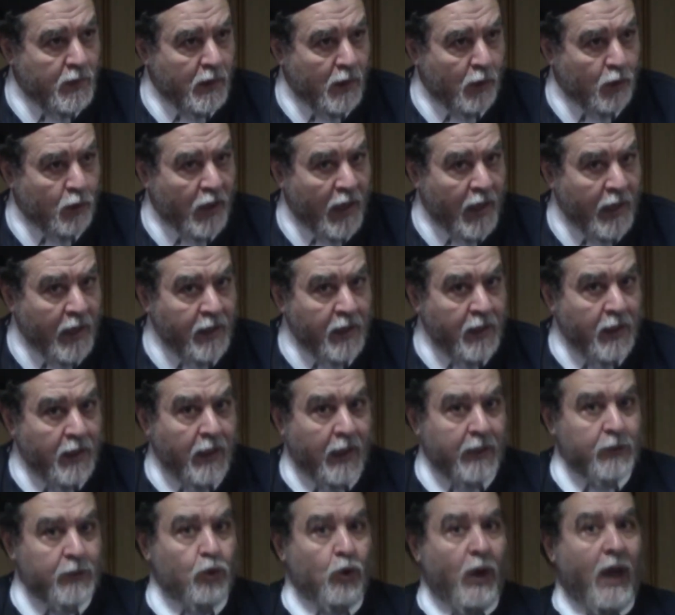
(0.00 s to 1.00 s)
Okay?
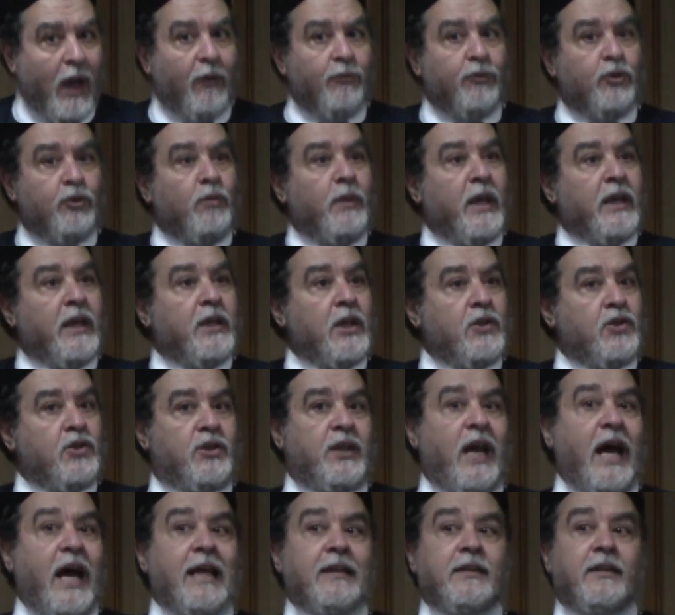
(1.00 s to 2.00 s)
And you have to make a
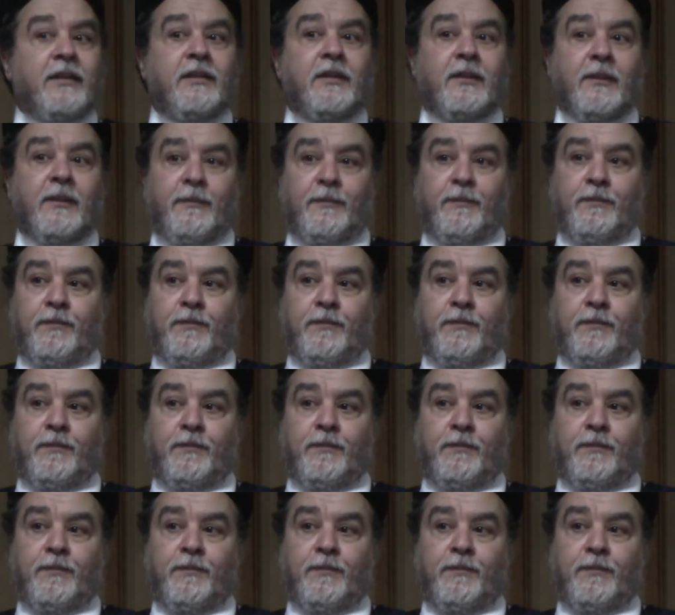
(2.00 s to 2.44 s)
stand.